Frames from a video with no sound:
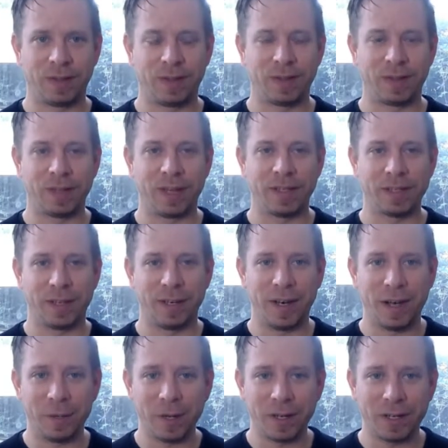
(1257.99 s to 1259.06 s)
Okay, so
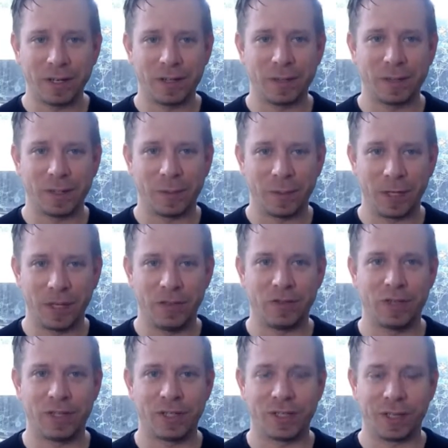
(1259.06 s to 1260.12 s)
now we're going to do something
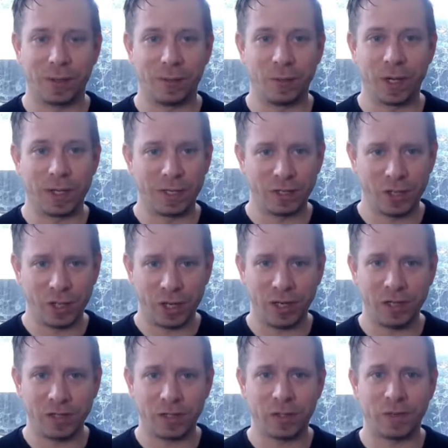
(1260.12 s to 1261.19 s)
interesting. We're going to
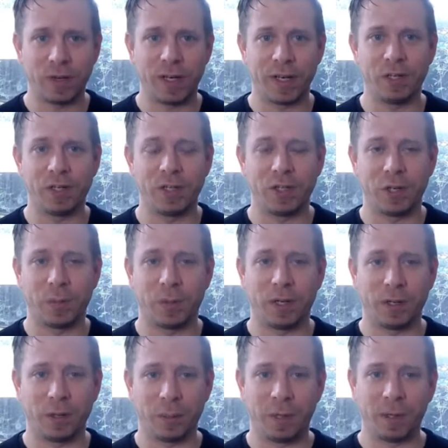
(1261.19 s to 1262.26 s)
change the relationship a
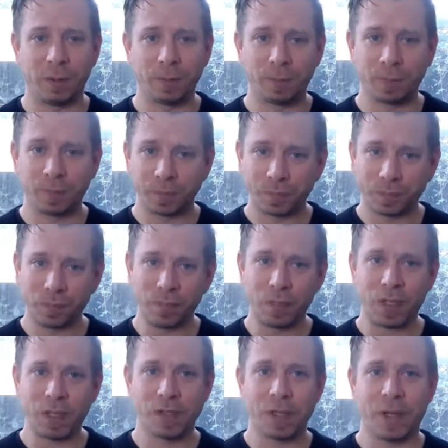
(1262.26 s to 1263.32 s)
little bit.
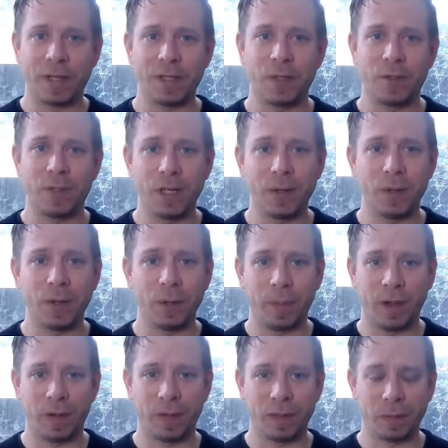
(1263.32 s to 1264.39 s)
So as you tilt the
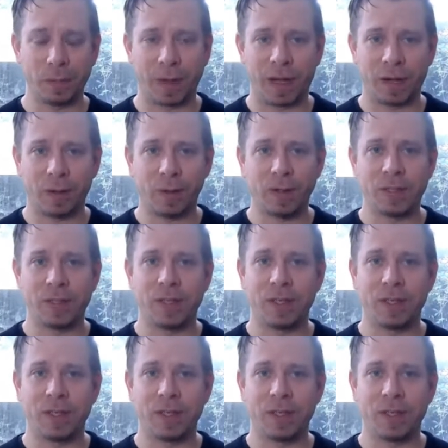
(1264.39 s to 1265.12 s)
pelvis backwards